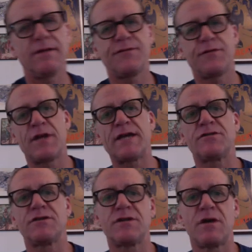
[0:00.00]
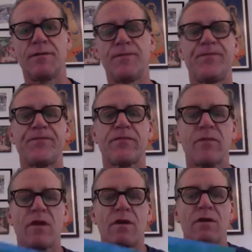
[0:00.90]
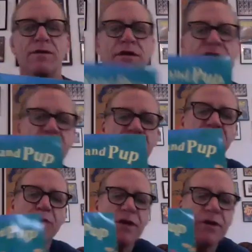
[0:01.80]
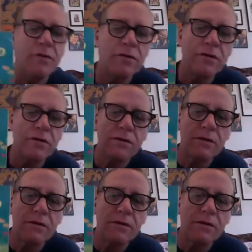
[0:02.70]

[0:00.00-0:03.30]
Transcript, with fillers: for the extra song. This one, pretty cool.